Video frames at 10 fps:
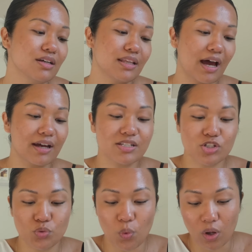that
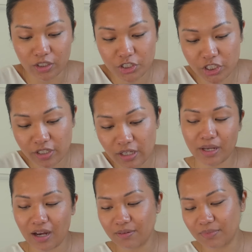duology. But
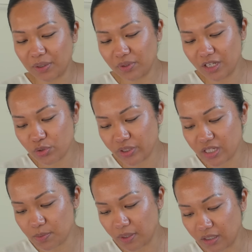yeah, I really enjoyed this
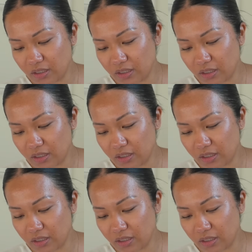book.